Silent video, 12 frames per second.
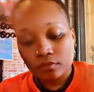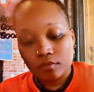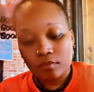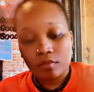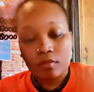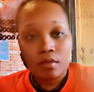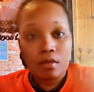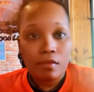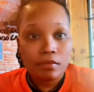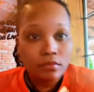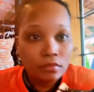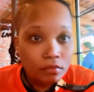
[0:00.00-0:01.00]

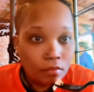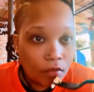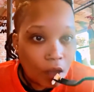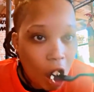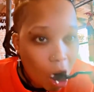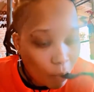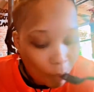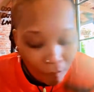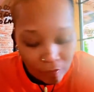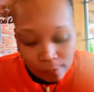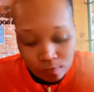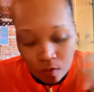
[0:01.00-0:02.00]
Yeah,
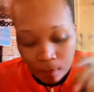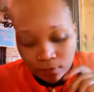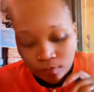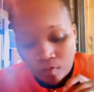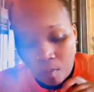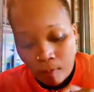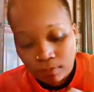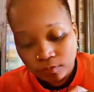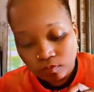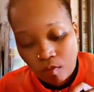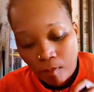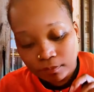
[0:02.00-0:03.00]
but I mean, the food was
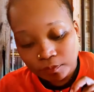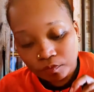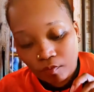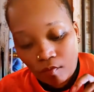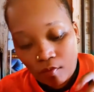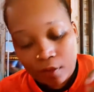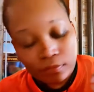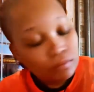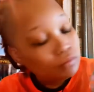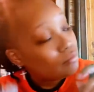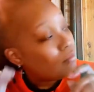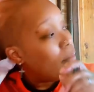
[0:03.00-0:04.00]
good. The
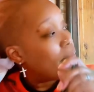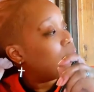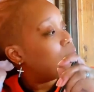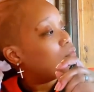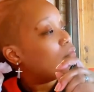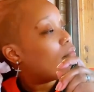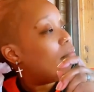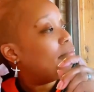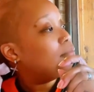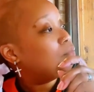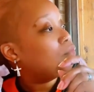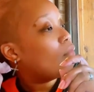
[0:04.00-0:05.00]
salmon was good. It's
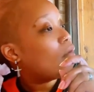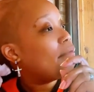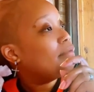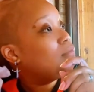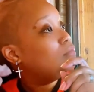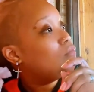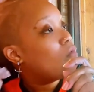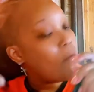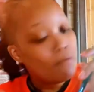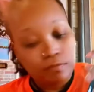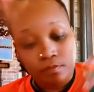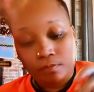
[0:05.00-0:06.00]
just, I
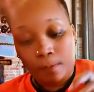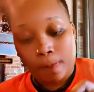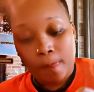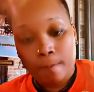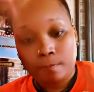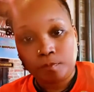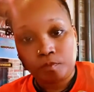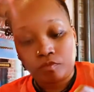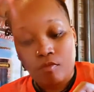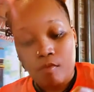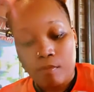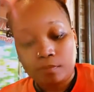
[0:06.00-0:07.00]
remember
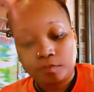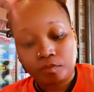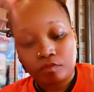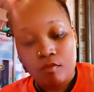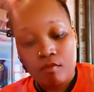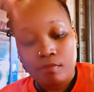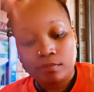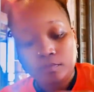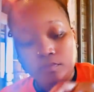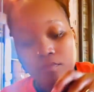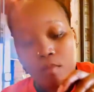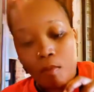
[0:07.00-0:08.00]

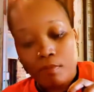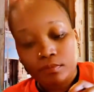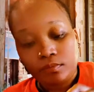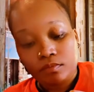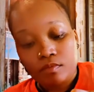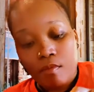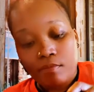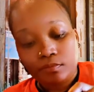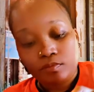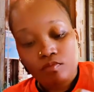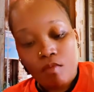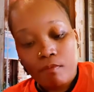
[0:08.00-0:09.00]
the
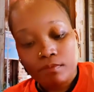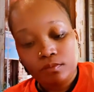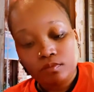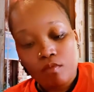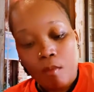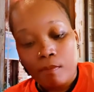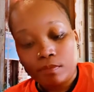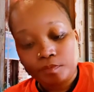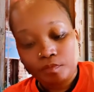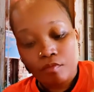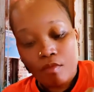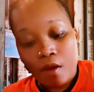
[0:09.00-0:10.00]
shrimp and
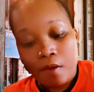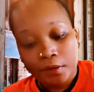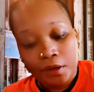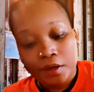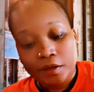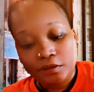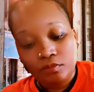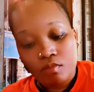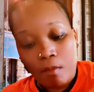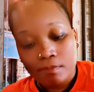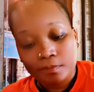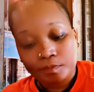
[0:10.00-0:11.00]
the scallops being
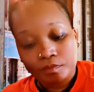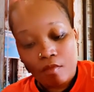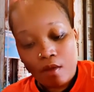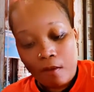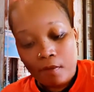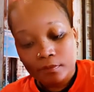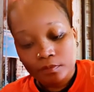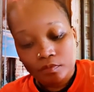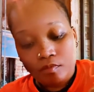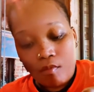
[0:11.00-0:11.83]
like undercooked.